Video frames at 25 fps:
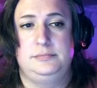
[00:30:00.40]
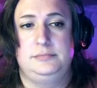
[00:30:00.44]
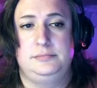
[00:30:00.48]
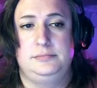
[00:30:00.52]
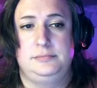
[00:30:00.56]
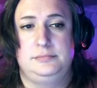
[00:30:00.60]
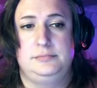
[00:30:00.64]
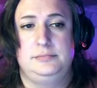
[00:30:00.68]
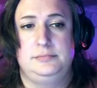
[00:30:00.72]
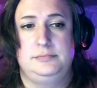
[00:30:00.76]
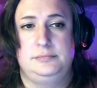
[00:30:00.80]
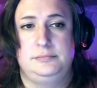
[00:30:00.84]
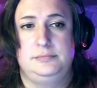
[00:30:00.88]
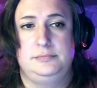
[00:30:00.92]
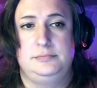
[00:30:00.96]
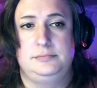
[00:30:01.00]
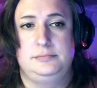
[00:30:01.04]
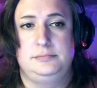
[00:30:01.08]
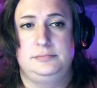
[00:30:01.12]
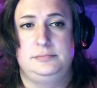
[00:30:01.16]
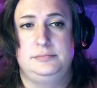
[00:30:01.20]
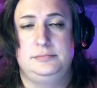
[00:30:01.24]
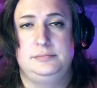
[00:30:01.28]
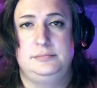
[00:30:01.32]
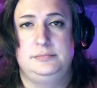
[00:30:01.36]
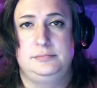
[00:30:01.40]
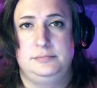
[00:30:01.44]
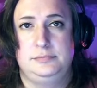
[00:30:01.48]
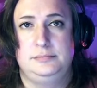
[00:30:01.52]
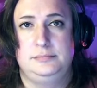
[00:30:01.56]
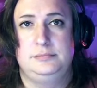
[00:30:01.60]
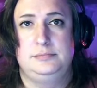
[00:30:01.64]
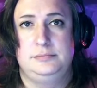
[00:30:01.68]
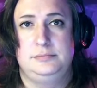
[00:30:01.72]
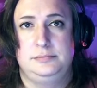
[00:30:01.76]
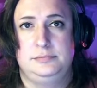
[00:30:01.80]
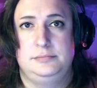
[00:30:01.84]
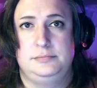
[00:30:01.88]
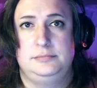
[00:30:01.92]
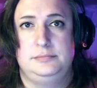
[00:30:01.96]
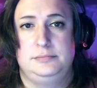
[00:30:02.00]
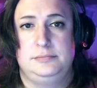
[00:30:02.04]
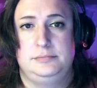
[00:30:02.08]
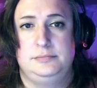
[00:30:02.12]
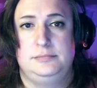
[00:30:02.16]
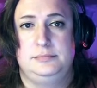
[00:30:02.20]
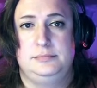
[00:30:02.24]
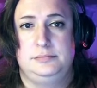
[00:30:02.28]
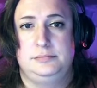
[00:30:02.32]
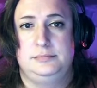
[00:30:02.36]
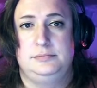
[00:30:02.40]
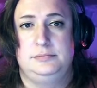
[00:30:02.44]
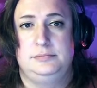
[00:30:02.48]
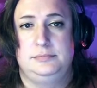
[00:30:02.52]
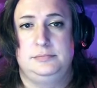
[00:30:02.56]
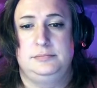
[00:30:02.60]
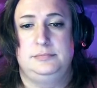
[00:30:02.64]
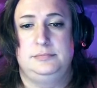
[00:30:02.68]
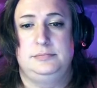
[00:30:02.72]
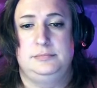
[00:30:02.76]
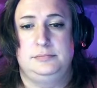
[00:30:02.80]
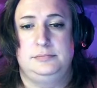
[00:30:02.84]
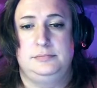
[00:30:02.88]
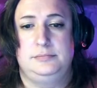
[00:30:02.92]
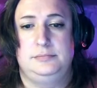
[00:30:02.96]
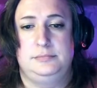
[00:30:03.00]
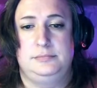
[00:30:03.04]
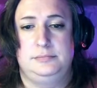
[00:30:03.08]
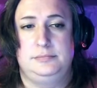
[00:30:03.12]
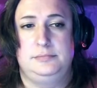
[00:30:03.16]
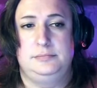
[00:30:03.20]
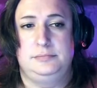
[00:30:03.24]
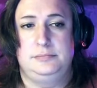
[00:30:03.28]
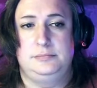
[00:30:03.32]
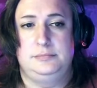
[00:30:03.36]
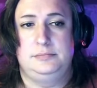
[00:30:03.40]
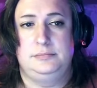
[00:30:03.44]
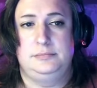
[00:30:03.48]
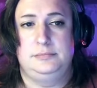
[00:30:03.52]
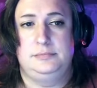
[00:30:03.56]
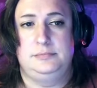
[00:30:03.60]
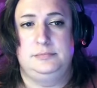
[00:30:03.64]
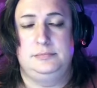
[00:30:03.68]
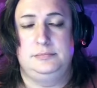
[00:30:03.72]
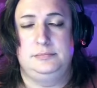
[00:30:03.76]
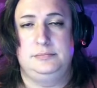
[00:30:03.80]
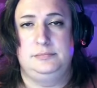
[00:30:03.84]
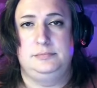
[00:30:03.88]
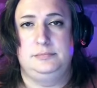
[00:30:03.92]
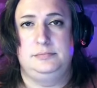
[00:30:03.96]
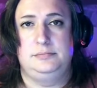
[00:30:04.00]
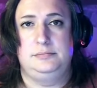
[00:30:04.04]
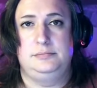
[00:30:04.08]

This person isn't speaking.